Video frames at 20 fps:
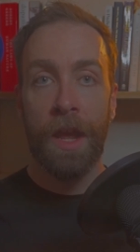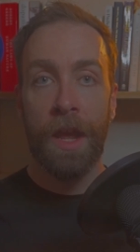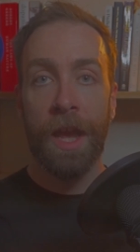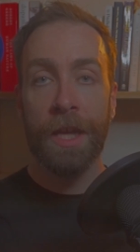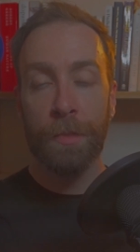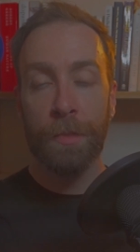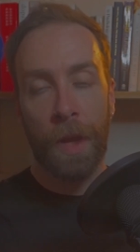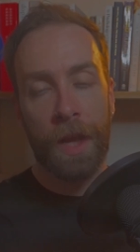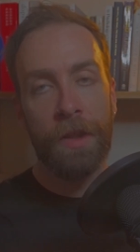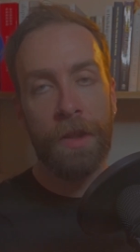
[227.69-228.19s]

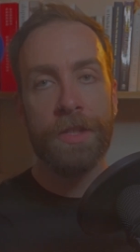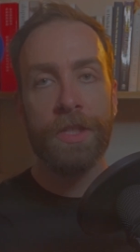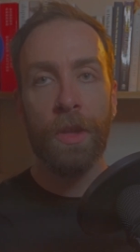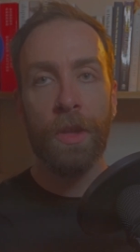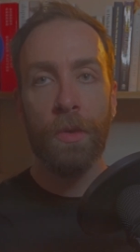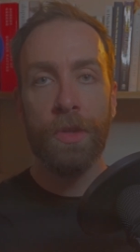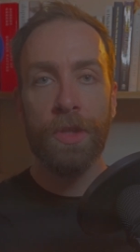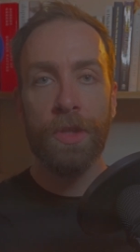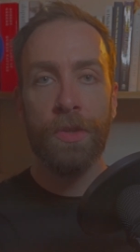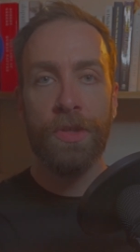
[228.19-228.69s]
as well as
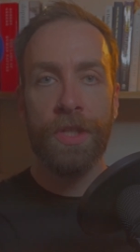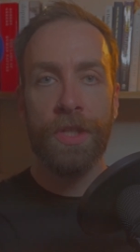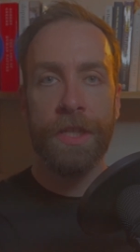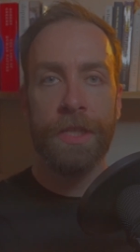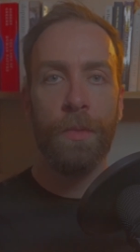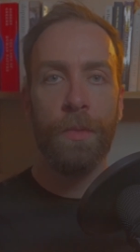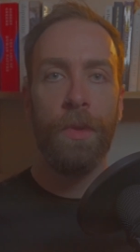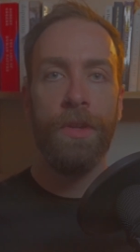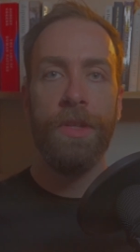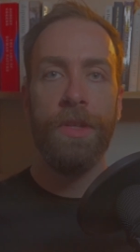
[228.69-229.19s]
those who
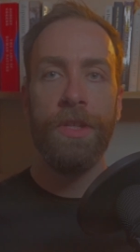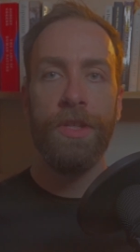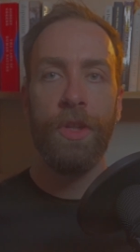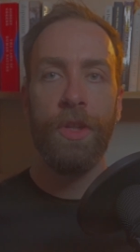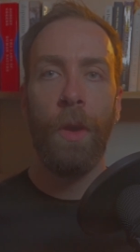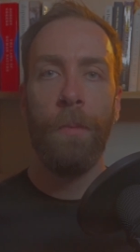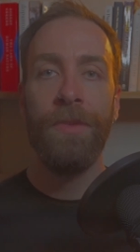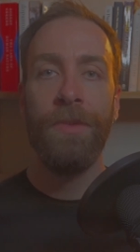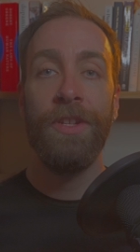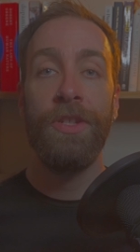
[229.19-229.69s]
just want to
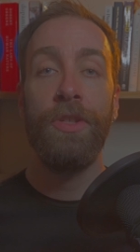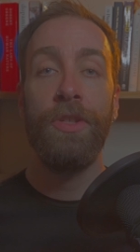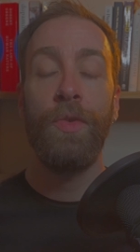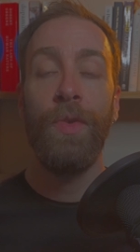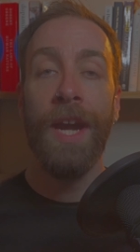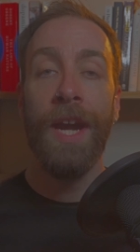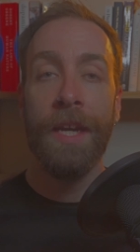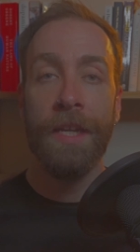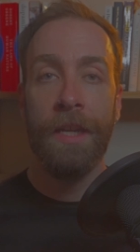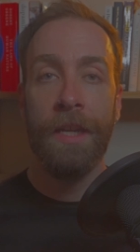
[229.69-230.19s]
stop
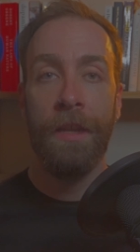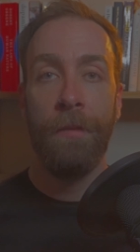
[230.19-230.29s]
distracting